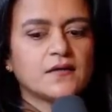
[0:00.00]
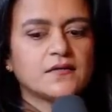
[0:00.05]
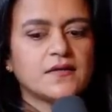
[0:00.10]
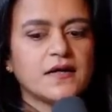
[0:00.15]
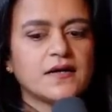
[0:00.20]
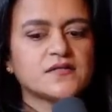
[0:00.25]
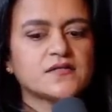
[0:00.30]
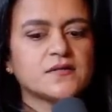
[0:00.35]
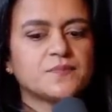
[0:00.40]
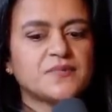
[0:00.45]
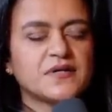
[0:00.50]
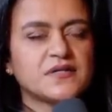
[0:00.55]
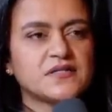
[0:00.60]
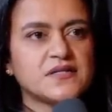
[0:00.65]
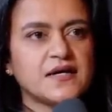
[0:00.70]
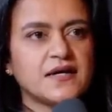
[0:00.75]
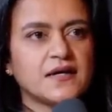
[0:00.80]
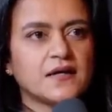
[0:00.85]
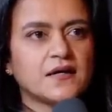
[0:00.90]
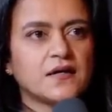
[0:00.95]
there's a
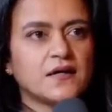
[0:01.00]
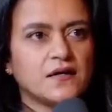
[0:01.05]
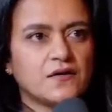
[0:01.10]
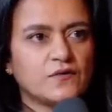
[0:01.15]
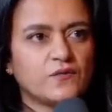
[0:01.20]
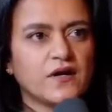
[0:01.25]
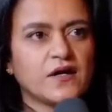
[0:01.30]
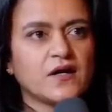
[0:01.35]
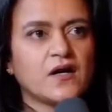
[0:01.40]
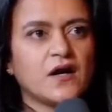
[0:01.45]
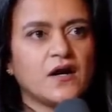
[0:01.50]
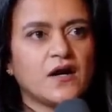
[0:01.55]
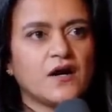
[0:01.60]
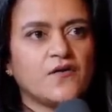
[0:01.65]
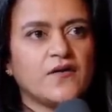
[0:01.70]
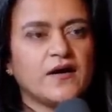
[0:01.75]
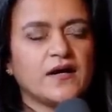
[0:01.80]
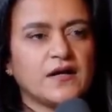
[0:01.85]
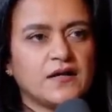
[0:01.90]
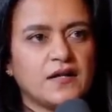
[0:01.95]
particular
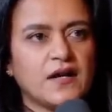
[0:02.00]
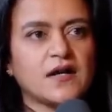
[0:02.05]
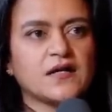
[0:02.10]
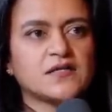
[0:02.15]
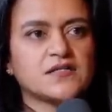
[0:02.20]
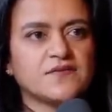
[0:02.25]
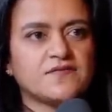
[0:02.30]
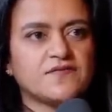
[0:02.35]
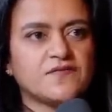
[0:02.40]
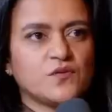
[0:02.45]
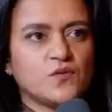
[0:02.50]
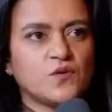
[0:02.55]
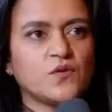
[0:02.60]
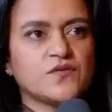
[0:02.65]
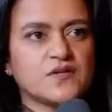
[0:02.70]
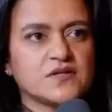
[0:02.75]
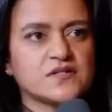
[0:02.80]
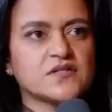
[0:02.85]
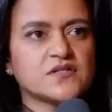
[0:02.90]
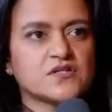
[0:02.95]
recurring negative
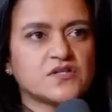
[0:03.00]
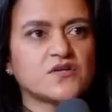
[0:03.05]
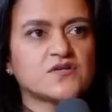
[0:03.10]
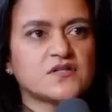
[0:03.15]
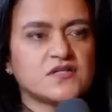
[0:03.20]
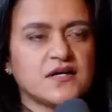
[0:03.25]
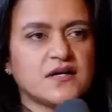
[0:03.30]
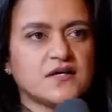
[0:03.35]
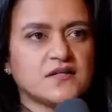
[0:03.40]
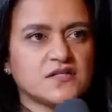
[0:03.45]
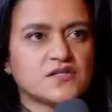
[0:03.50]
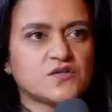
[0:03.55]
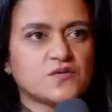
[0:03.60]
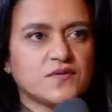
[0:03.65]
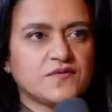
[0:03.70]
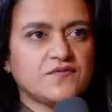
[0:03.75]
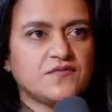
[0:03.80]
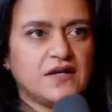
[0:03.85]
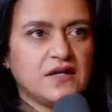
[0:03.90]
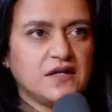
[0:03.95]
thought that's associated
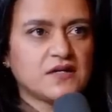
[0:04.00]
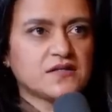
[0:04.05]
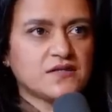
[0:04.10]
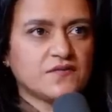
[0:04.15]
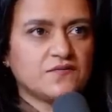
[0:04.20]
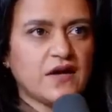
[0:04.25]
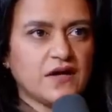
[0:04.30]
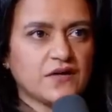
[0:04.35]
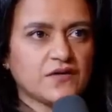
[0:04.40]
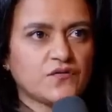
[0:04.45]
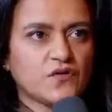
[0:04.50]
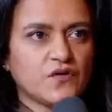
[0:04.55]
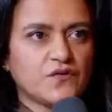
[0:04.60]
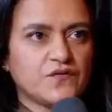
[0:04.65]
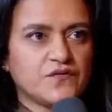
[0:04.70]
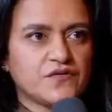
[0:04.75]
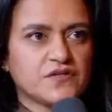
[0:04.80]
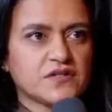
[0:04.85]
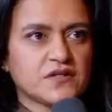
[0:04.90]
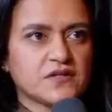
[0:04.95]
with feelings of lack of
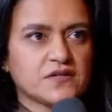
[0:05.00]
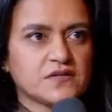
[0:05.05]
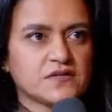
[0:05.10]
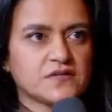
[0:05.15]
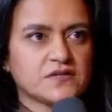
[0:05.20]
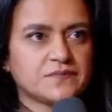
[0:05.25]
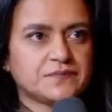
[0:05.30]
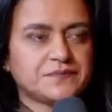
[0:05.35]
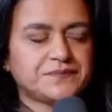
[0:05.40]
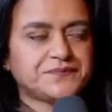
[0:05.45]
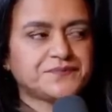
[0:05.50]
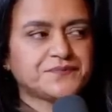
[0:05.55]
confidence.